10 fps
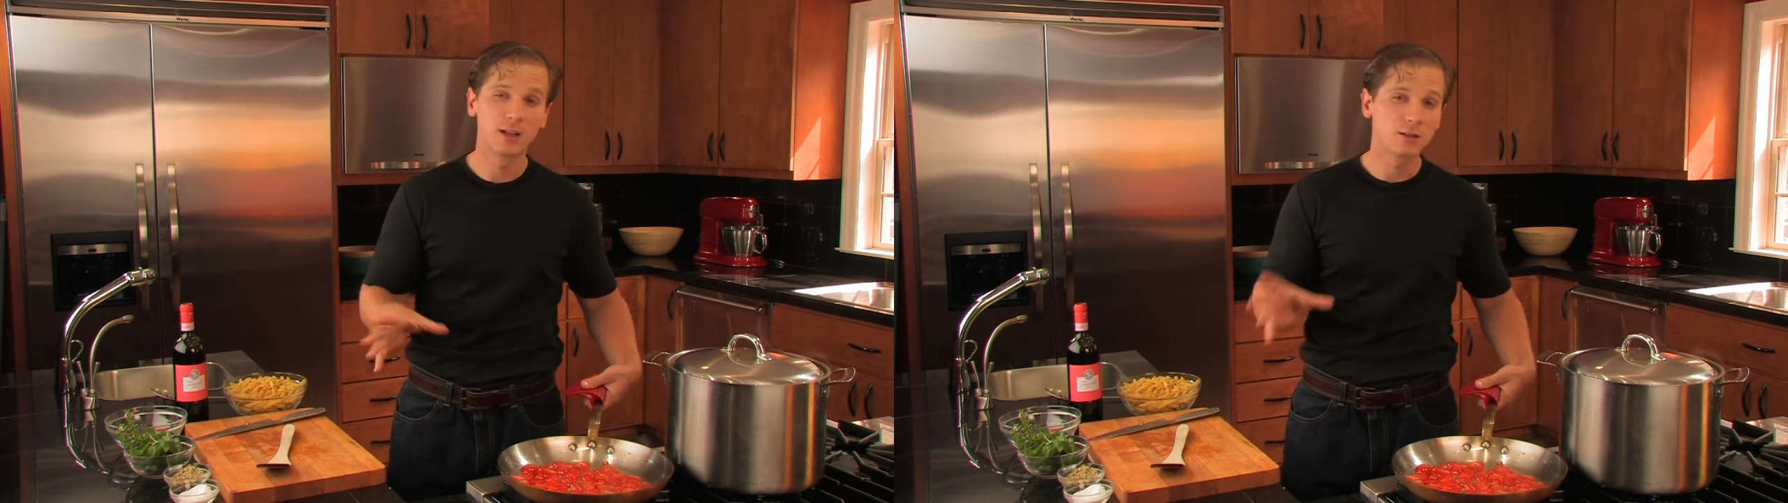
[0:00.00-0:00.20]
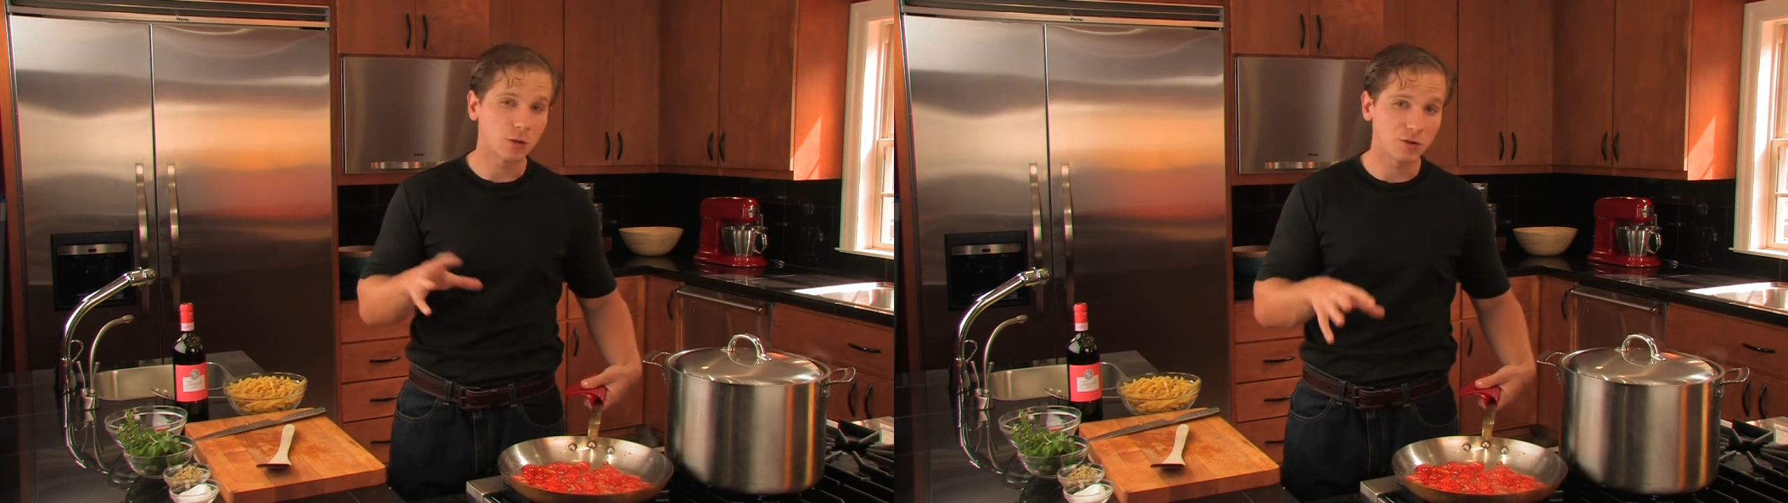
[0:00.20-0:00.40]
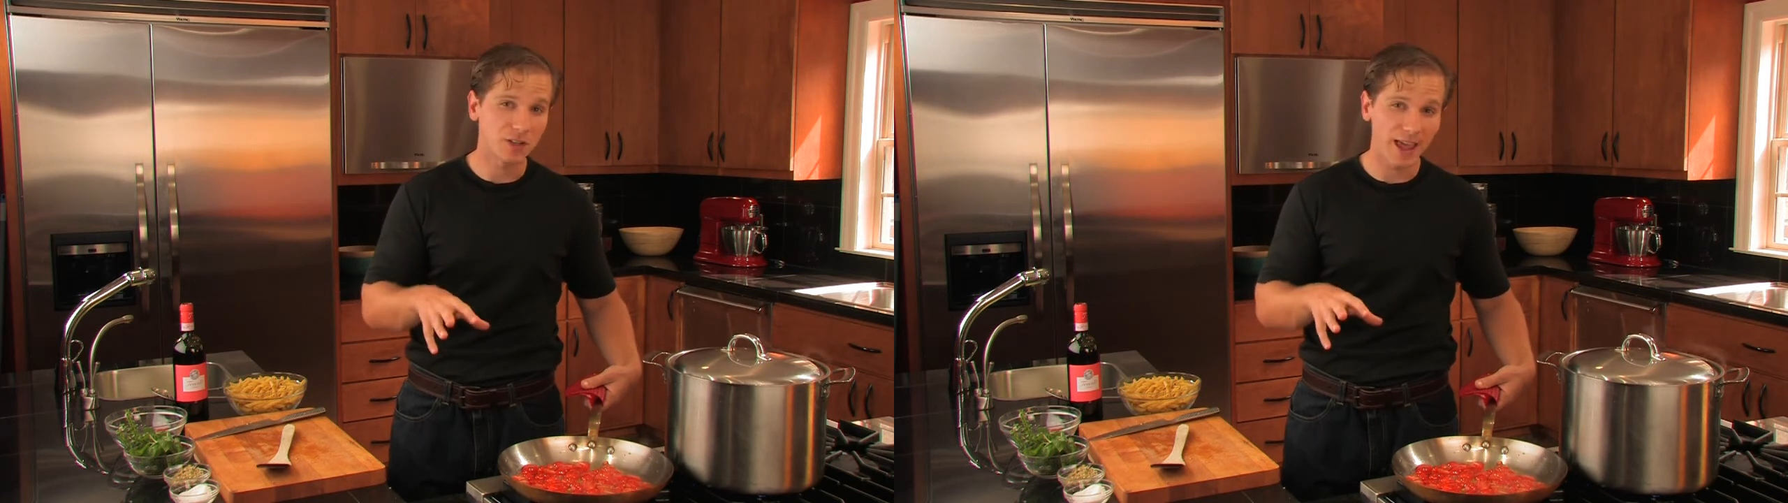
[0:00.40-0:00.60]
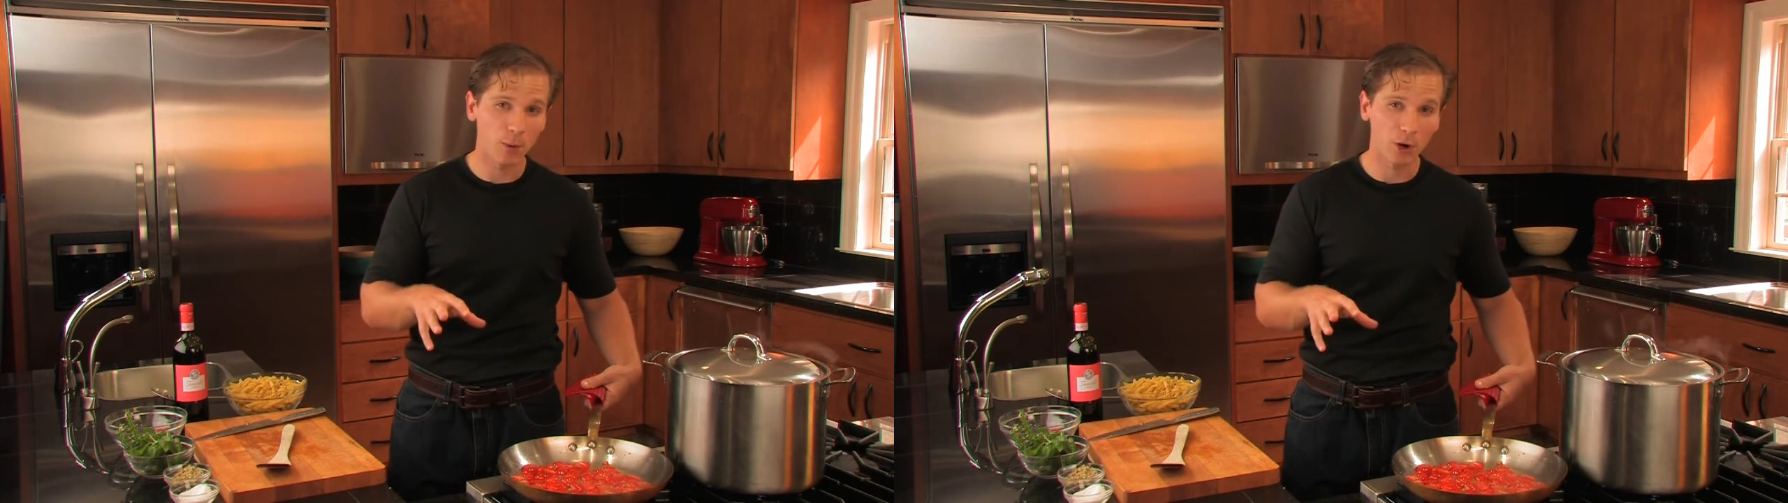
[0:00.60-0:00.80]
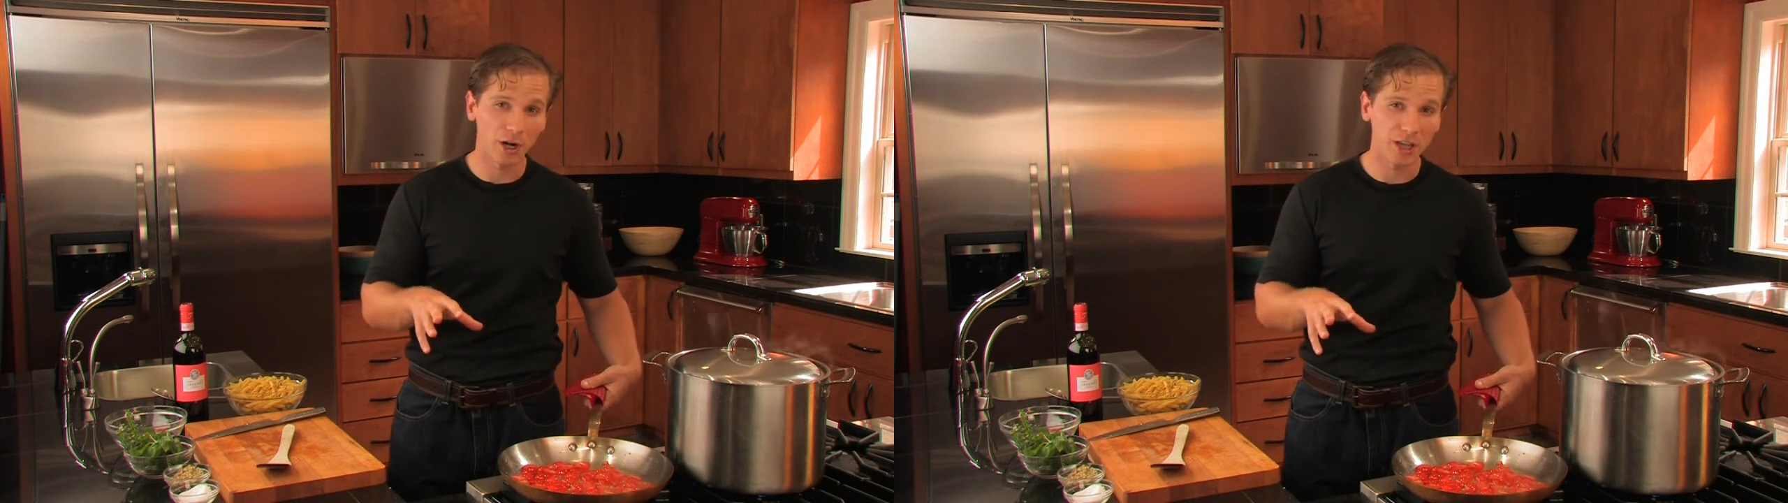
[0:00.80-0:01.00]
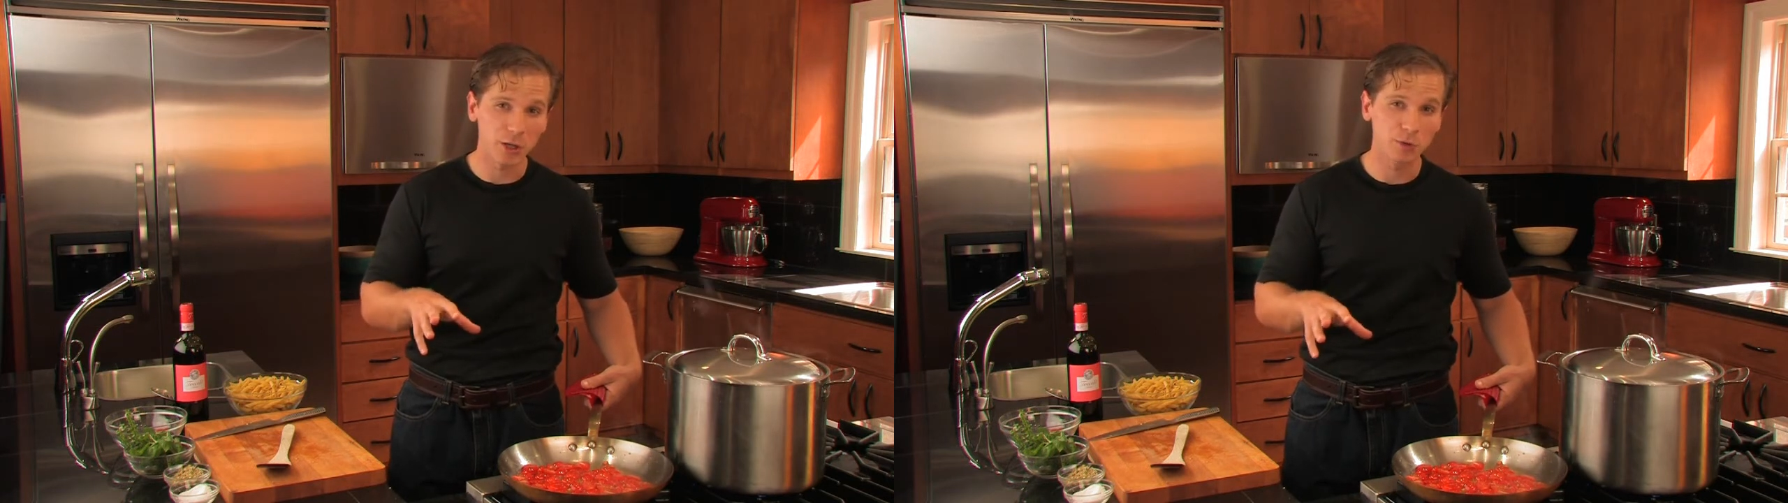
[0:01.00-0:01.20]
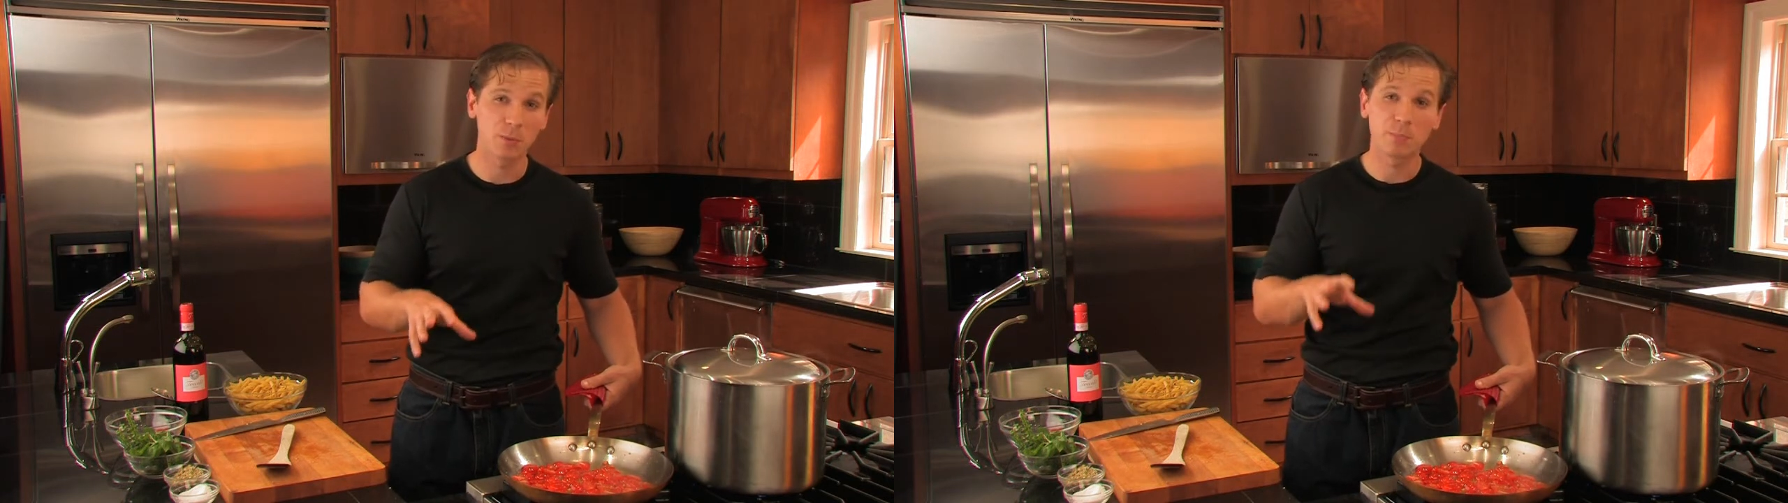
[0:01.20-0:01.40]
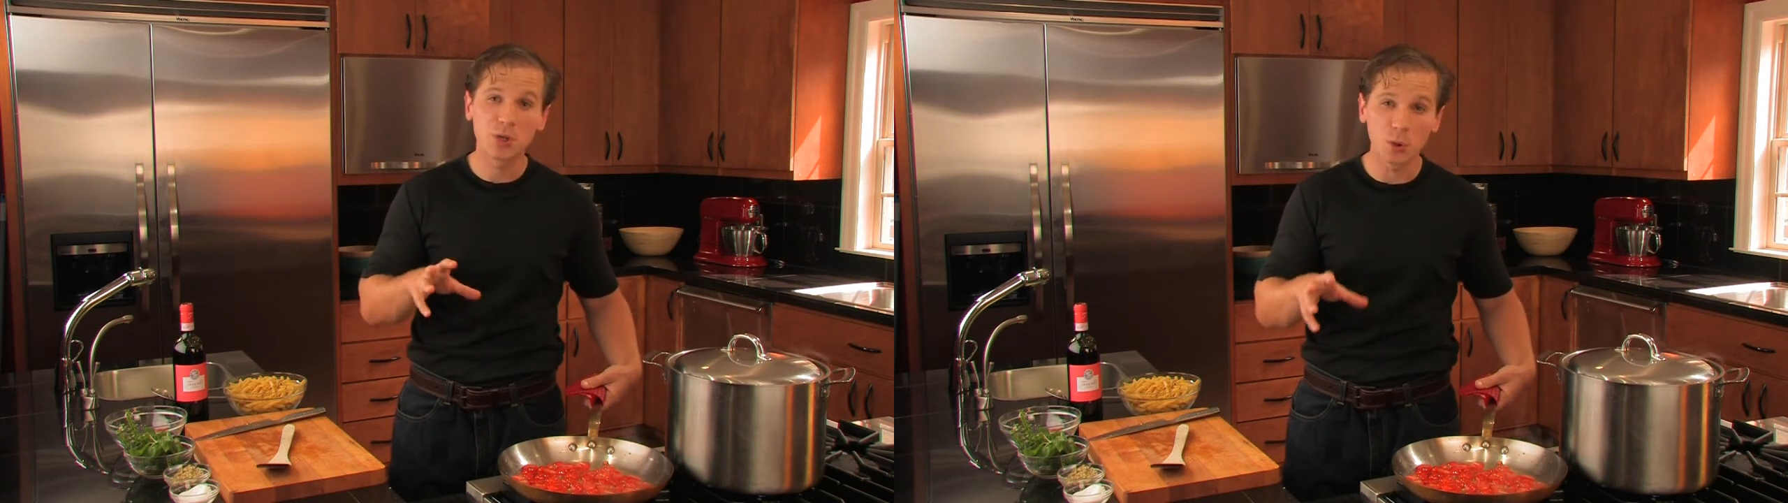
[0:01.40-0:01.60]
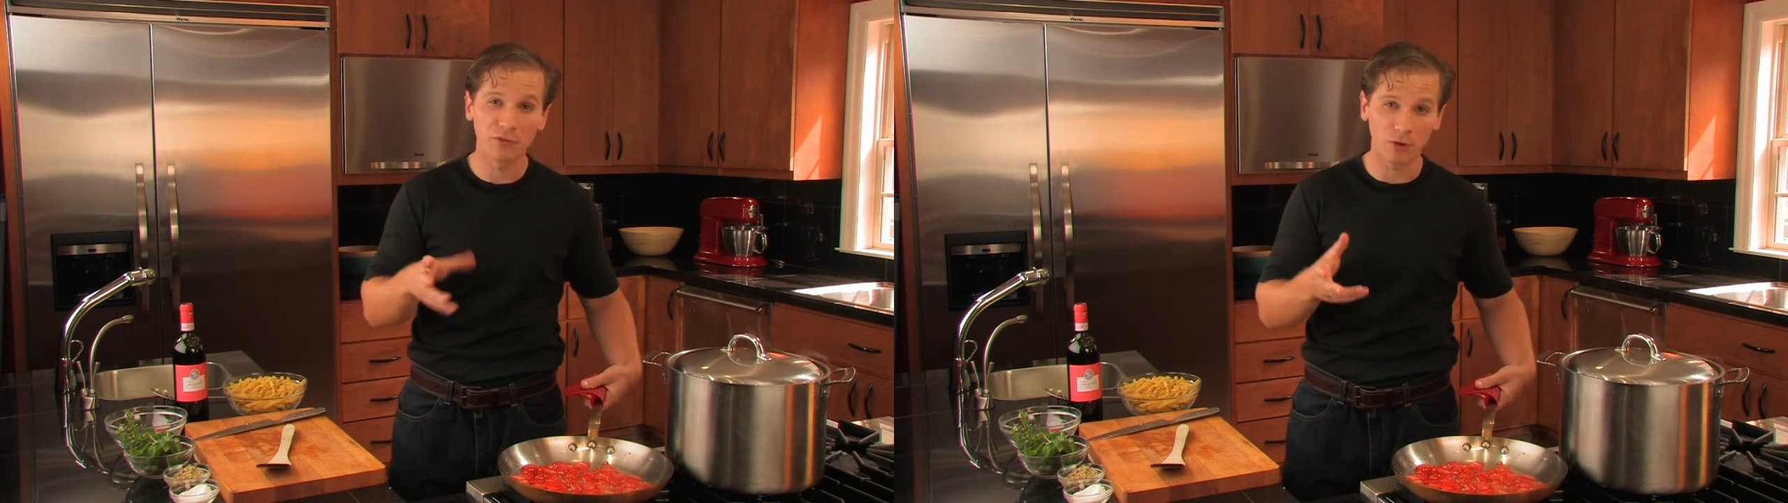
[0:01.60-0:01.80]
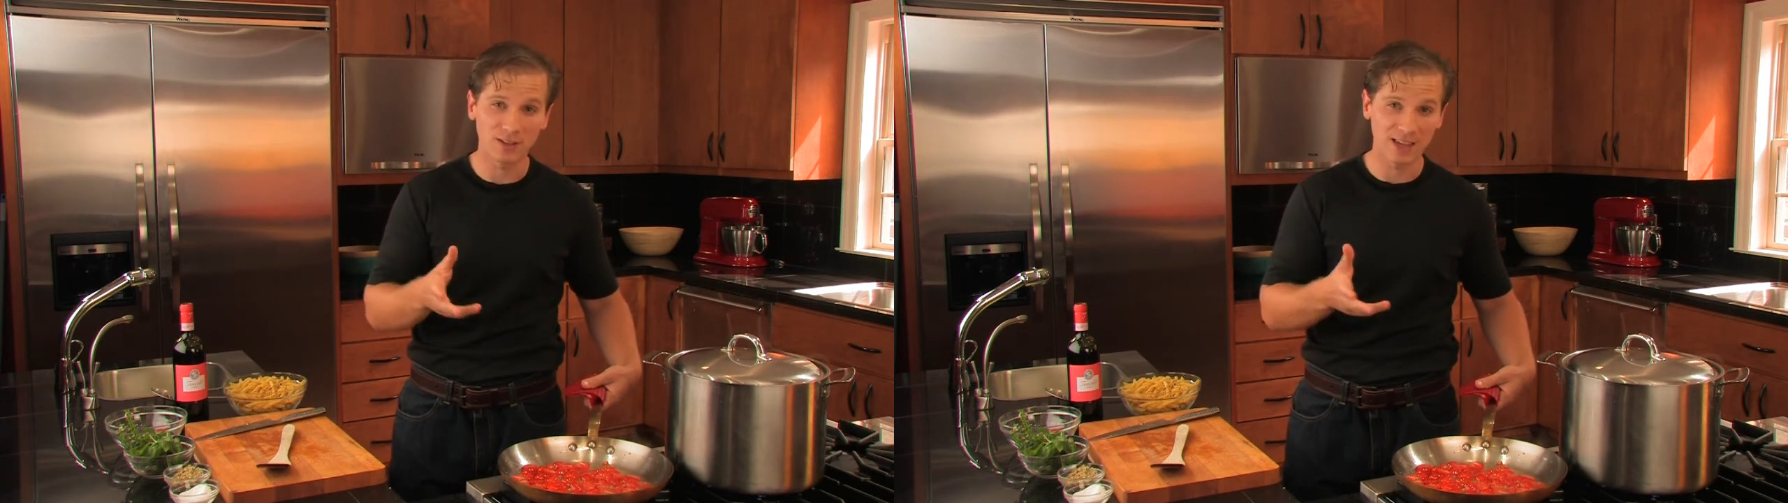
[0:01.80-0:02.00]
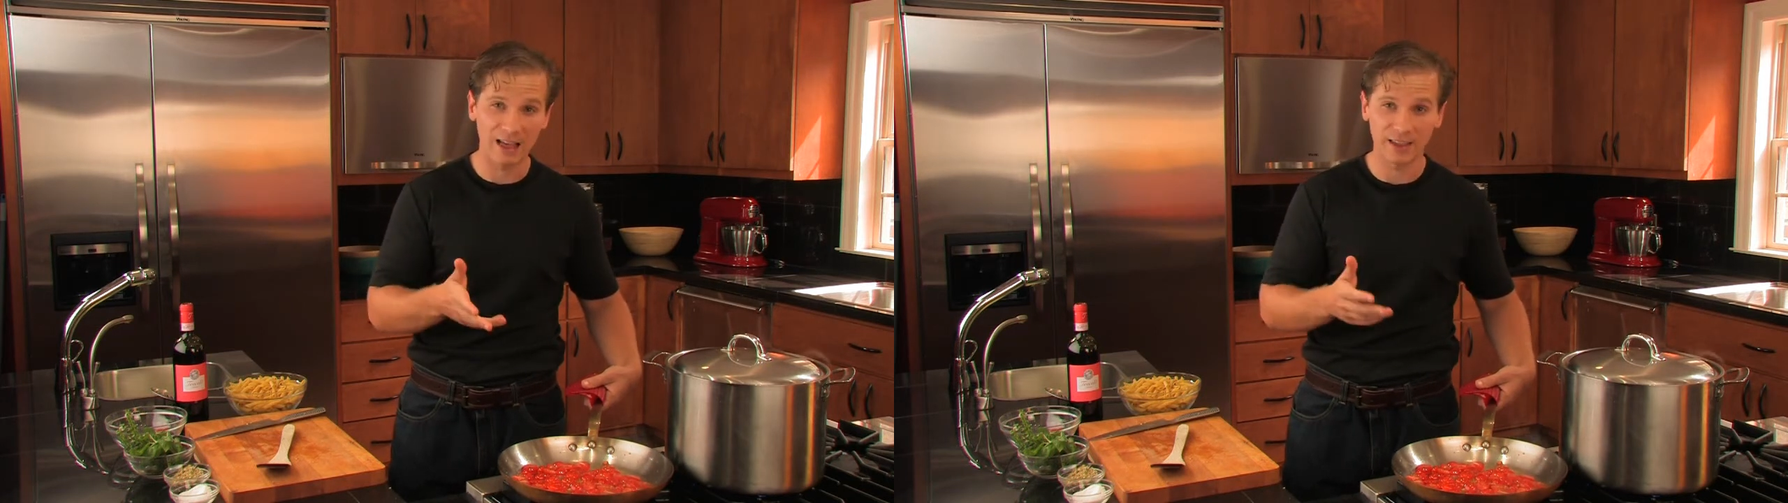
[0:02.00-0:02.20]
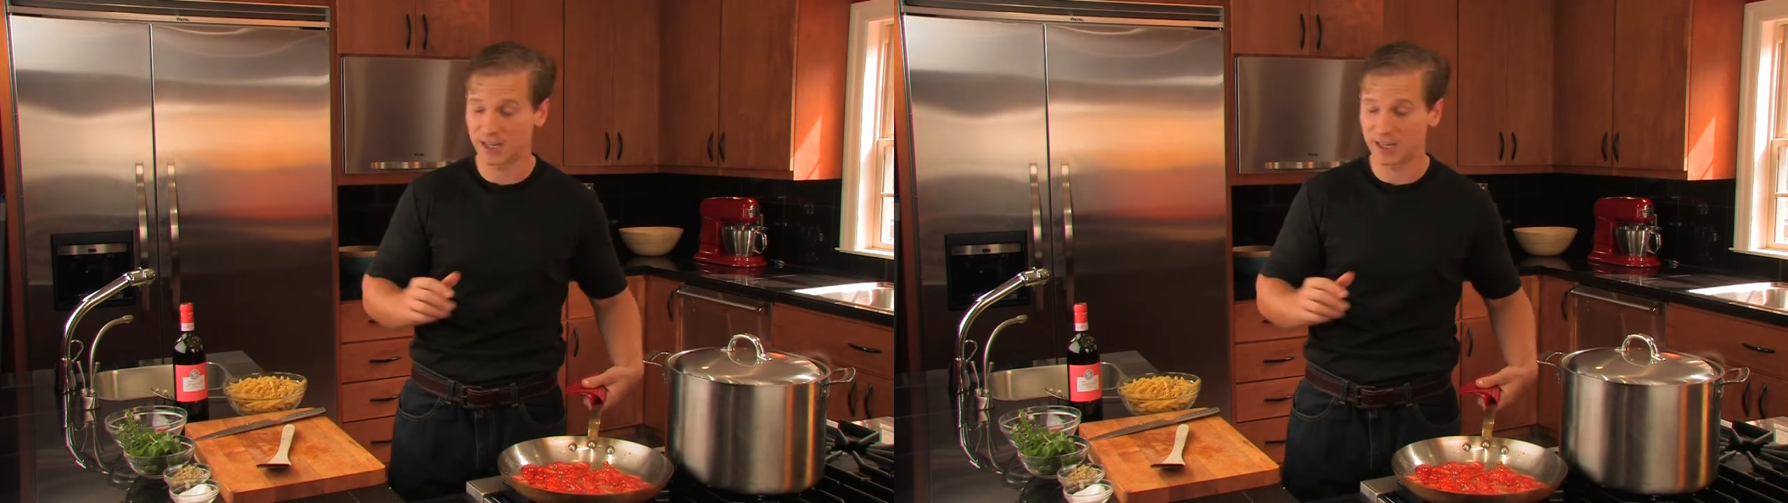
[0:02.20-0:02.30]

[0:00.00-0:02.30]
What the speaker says: So today we're going to use a beautiful Italian